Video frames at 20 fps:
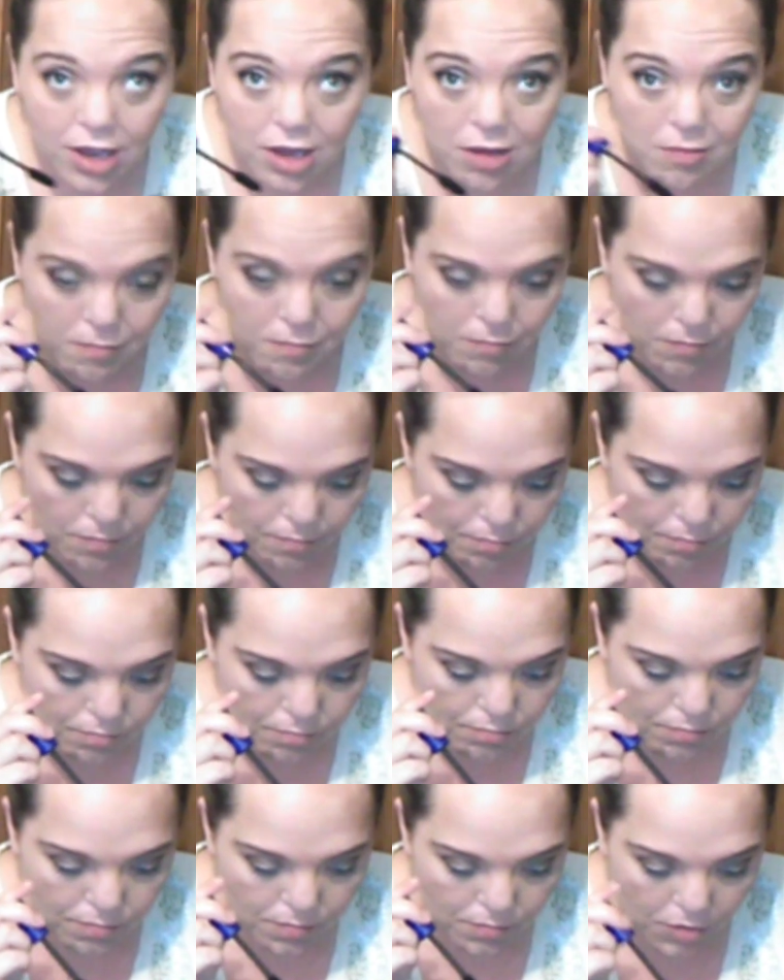makeup
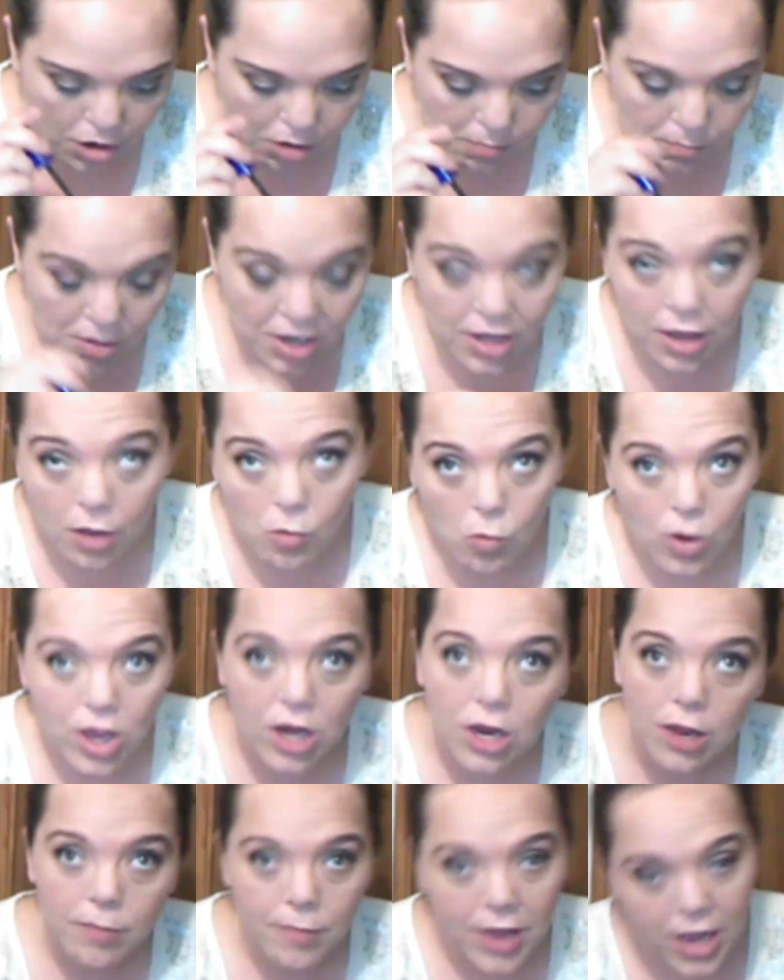or Monday
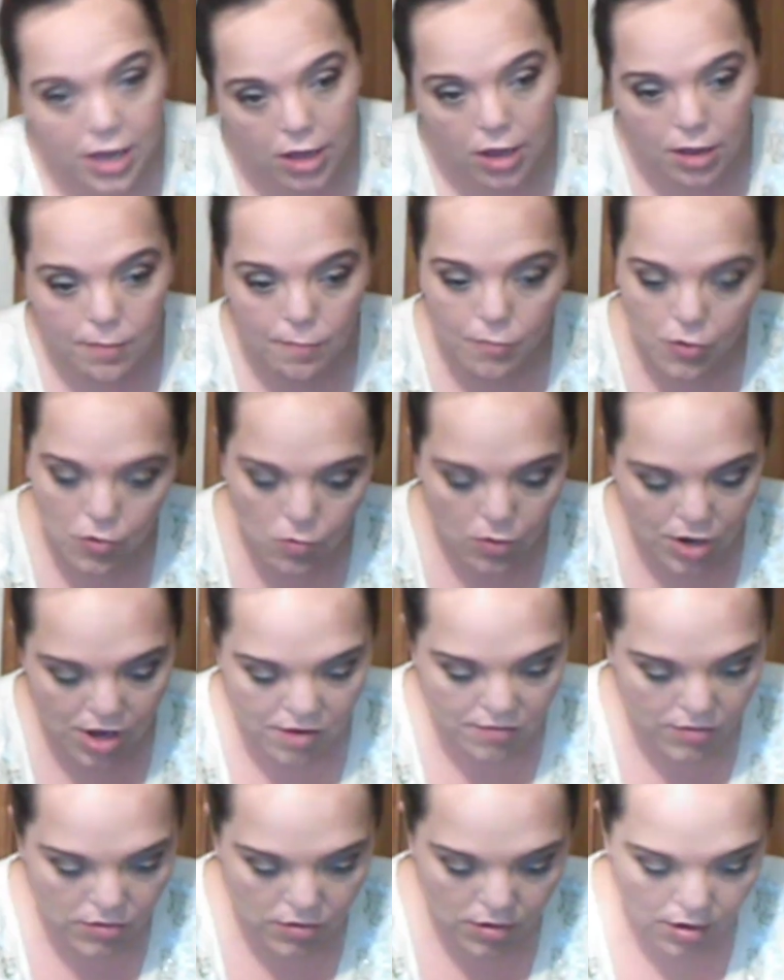weekly makeup or
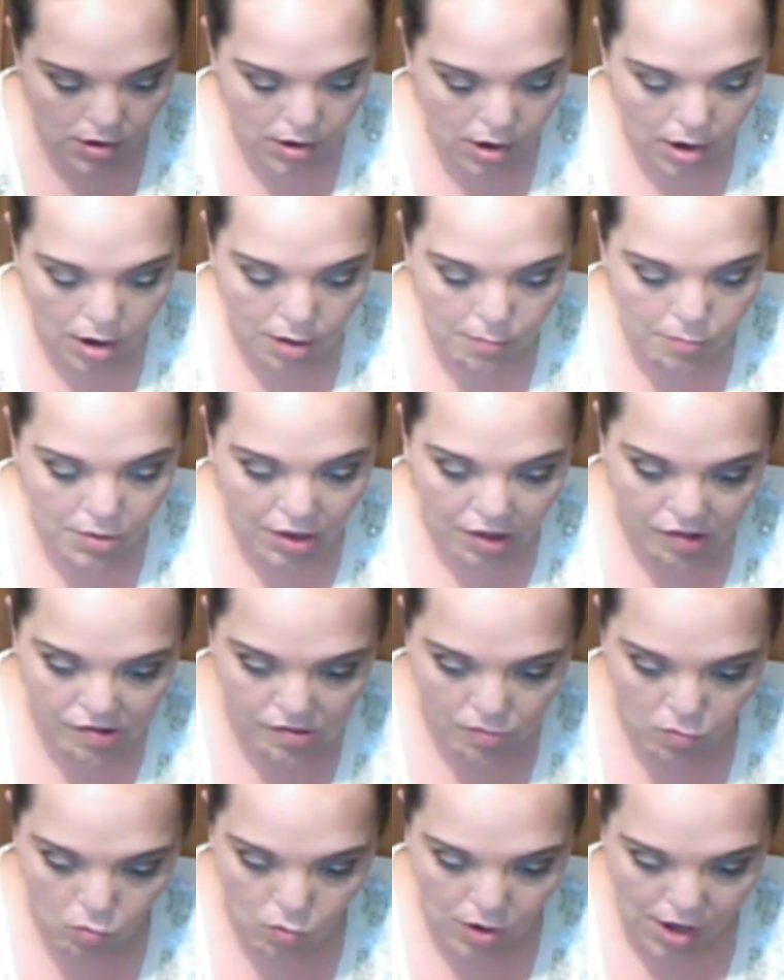whatever,
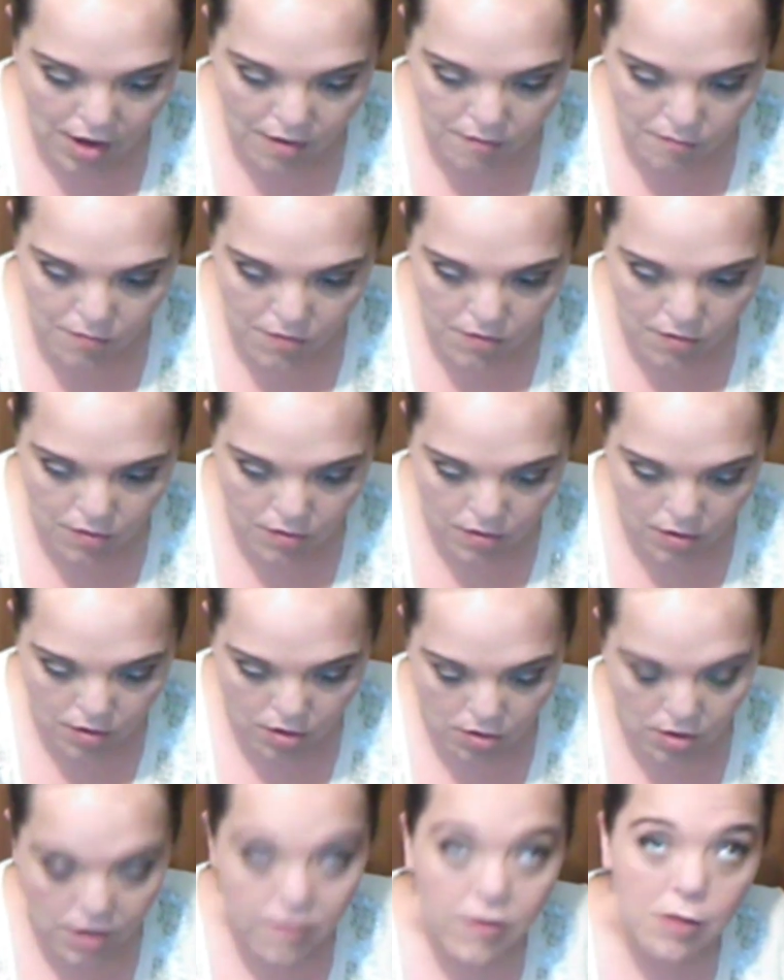because when I,
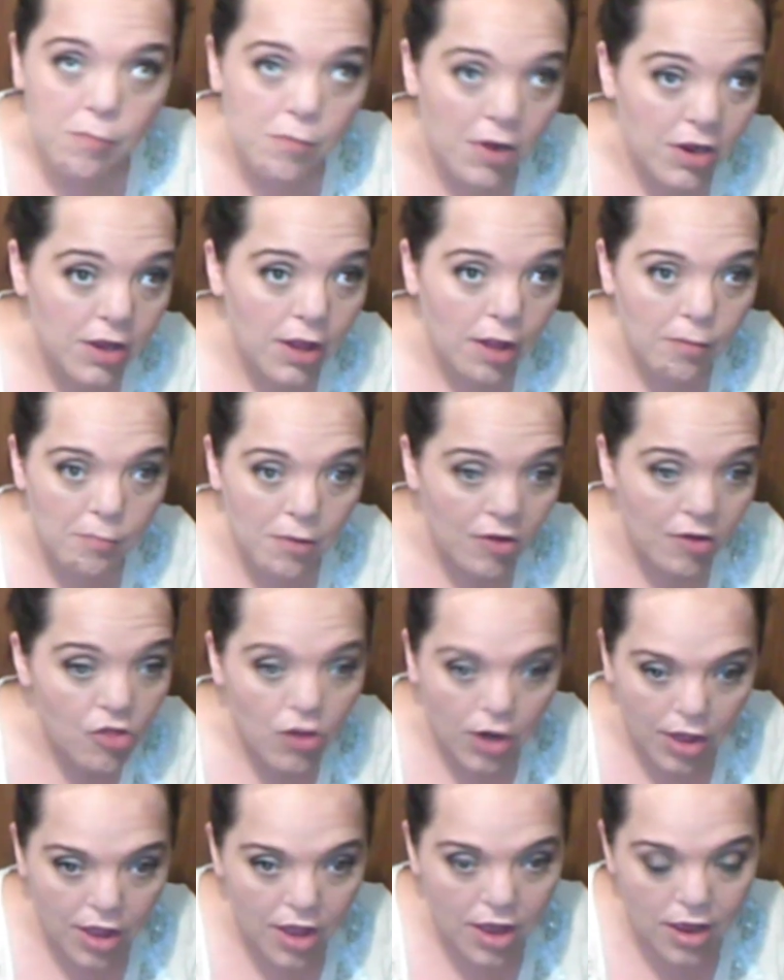or even Monday
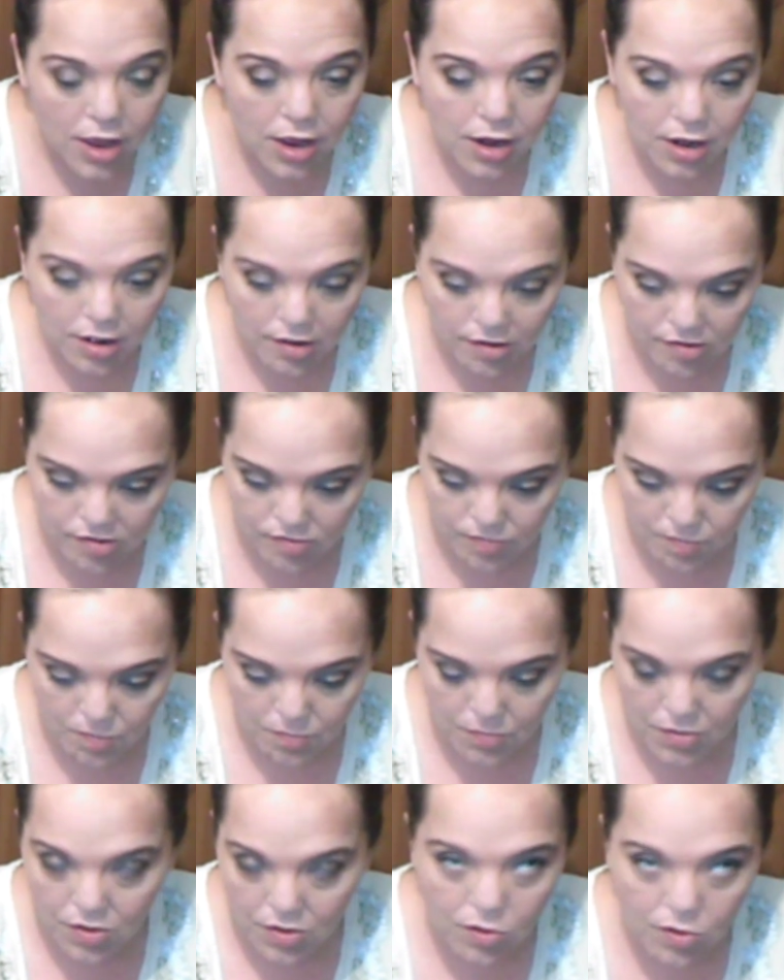monthly, because
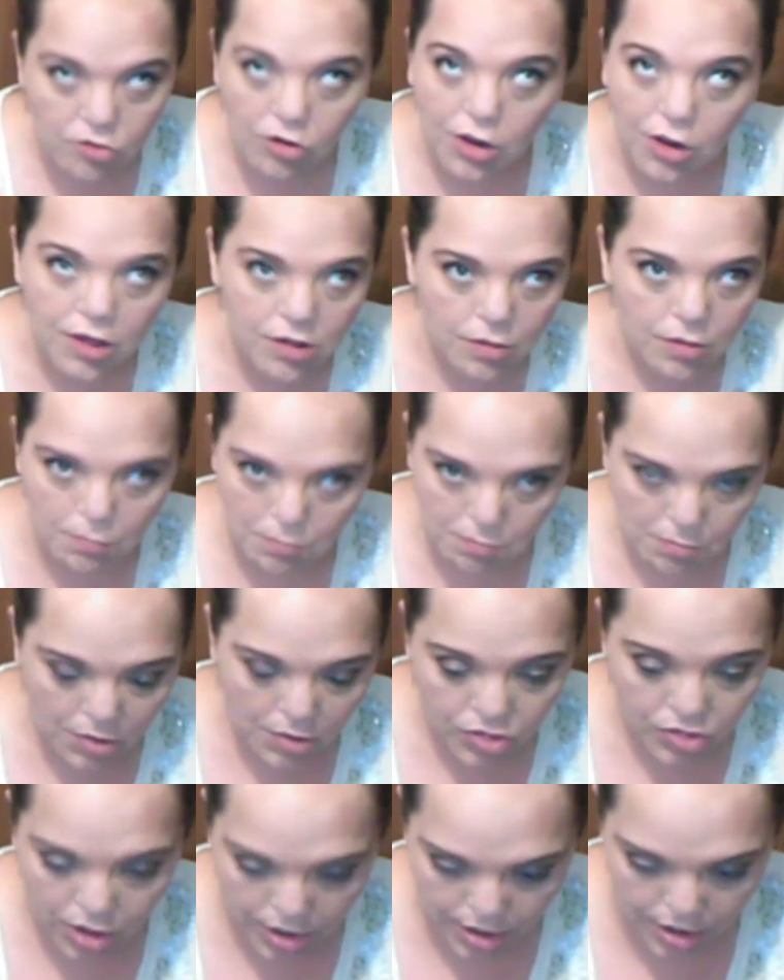usually it's
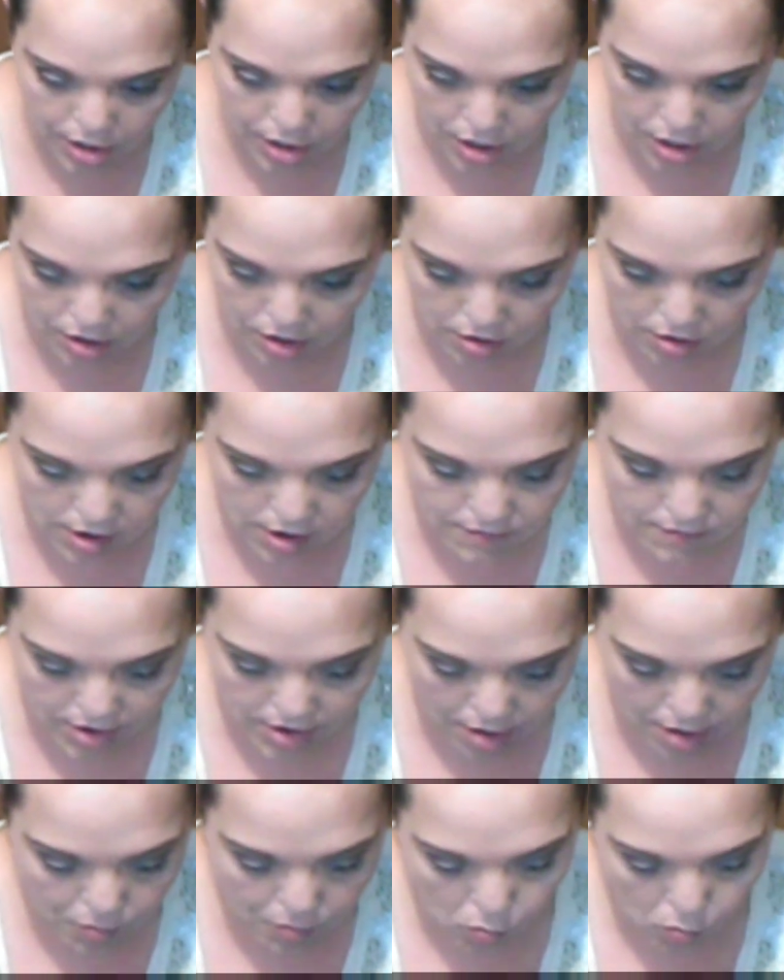monthly or
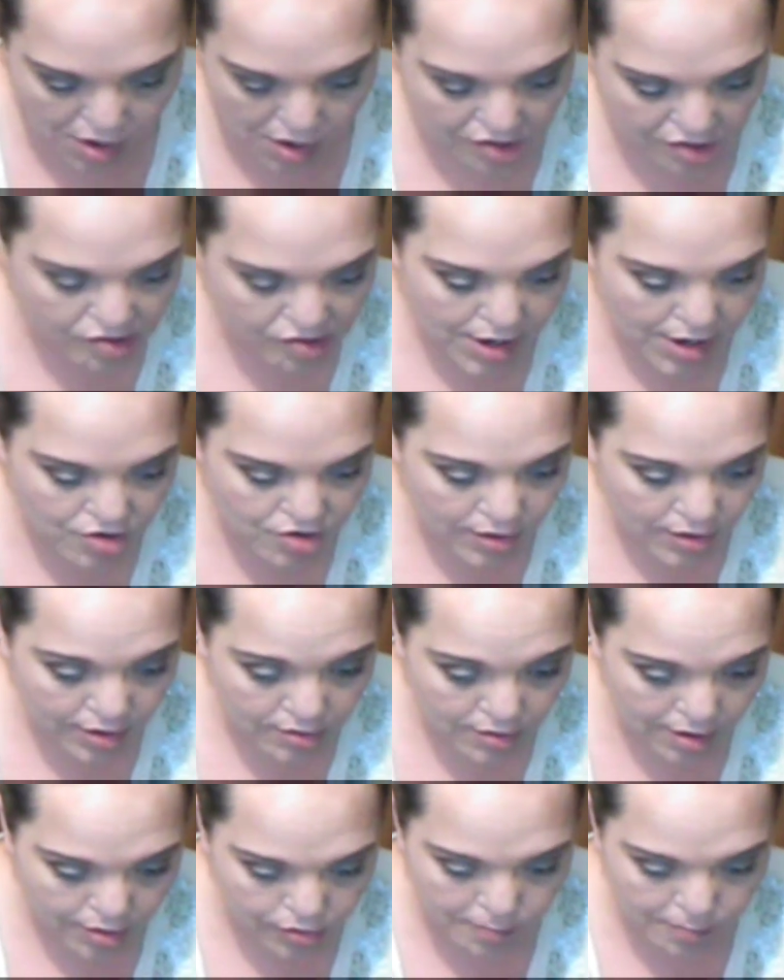every couple weeks I
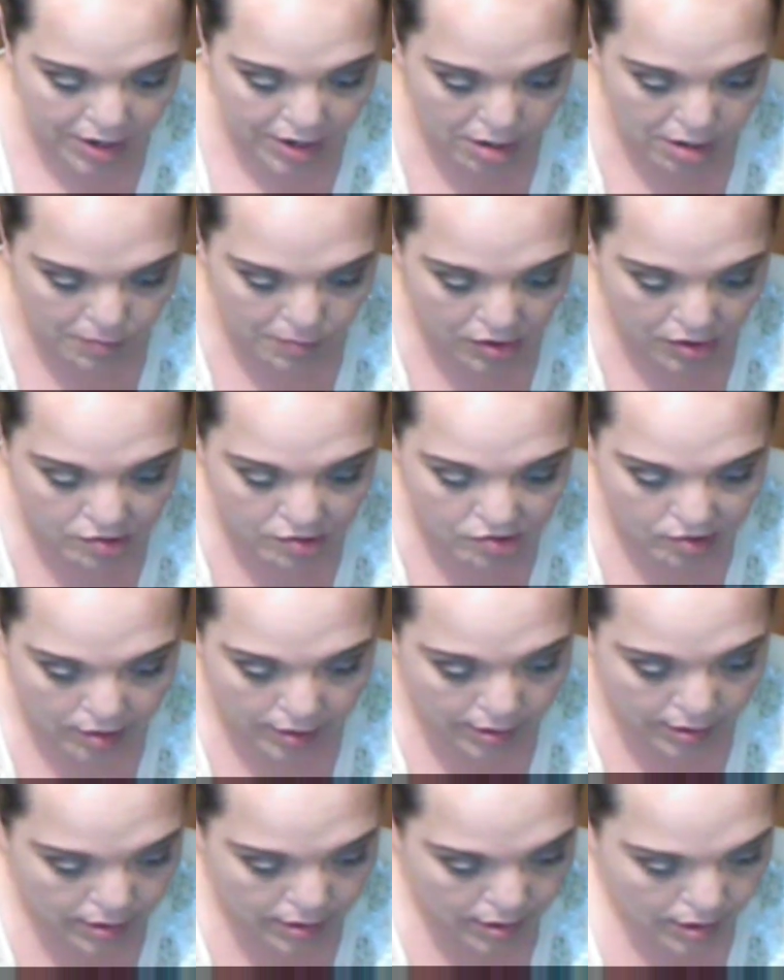change out the makeup in this
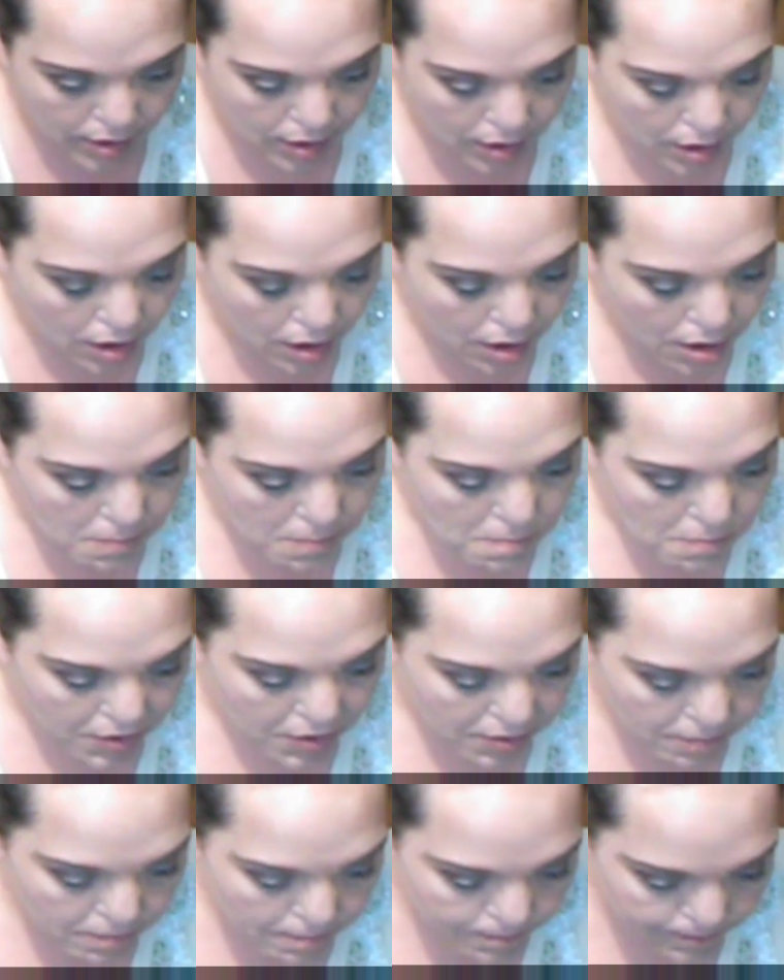thing.
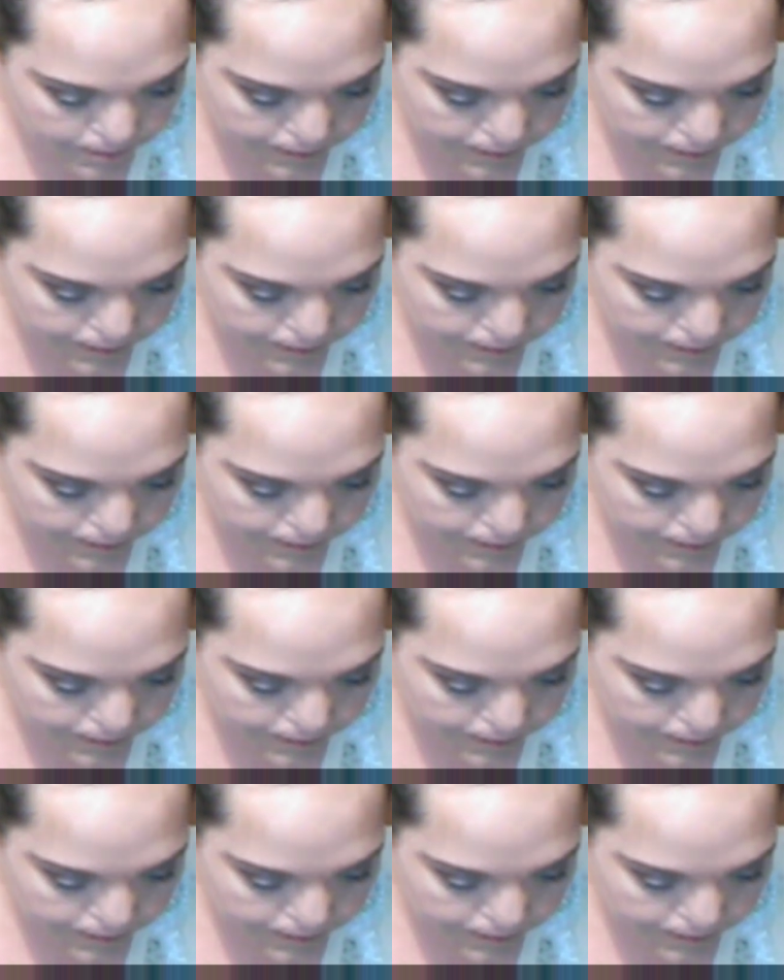But